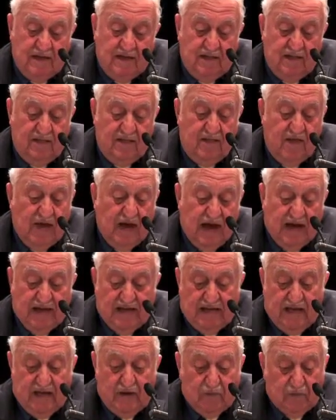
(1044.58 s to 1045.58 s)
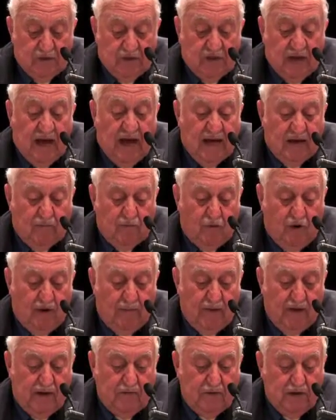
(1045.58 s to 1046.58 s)
The idea was not
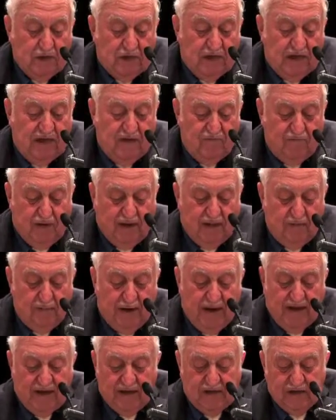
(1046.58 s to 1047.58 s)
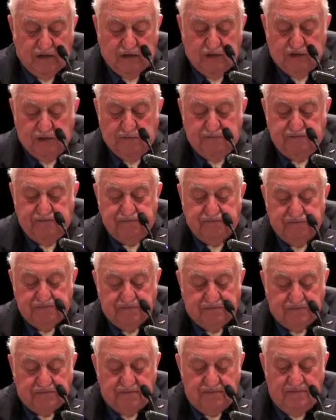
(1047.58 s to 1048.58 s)
warmly received by the banks.
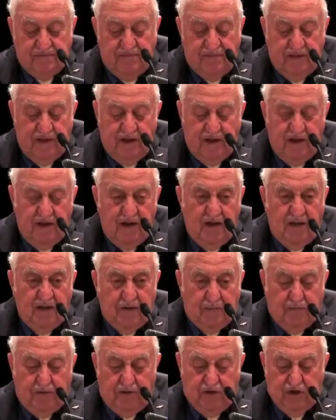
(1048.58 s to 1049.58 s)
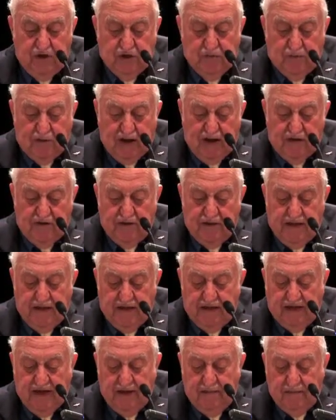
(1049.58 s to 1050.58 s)
The British model
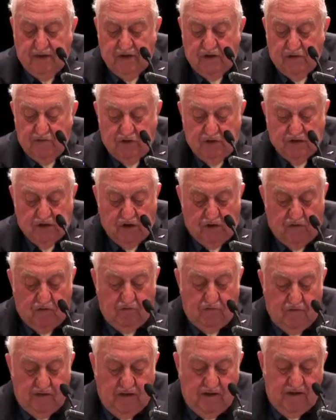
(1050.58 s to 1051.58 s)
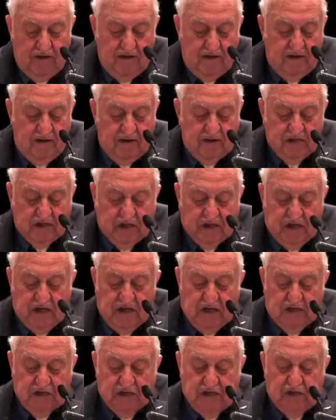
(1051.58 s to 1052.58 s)
then came into its own:
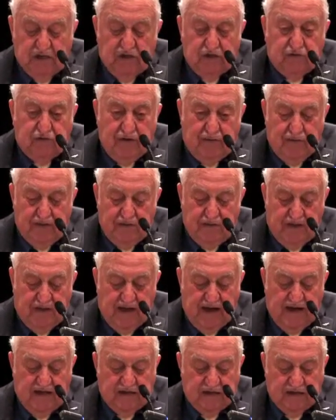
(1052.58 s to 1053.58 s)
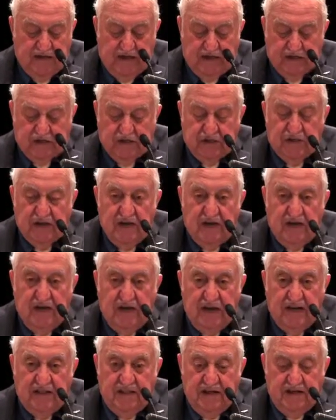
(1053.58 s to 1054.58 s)
seize and distribute the assets,
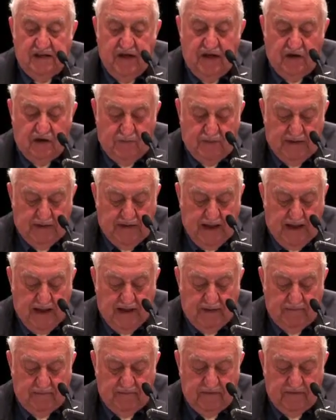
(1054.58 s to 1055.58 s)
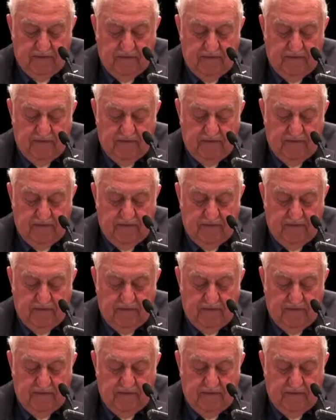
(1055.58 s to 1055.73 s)
and the debtor be damned.